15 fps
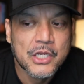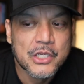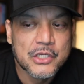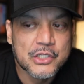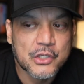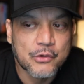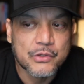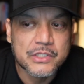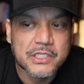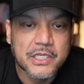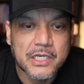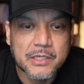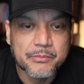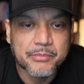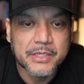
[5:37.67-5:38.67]
So it's going
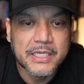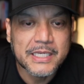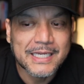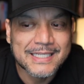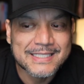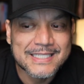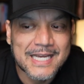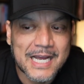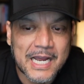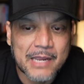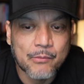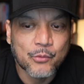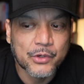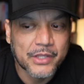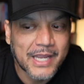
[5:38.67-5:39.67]
to be a
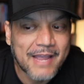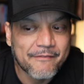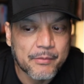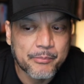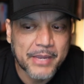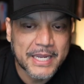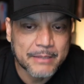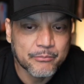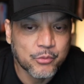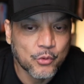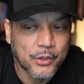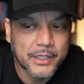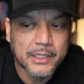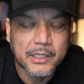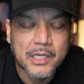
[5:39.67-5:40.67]
time where they have a pain
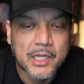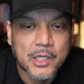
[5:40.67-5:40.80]
point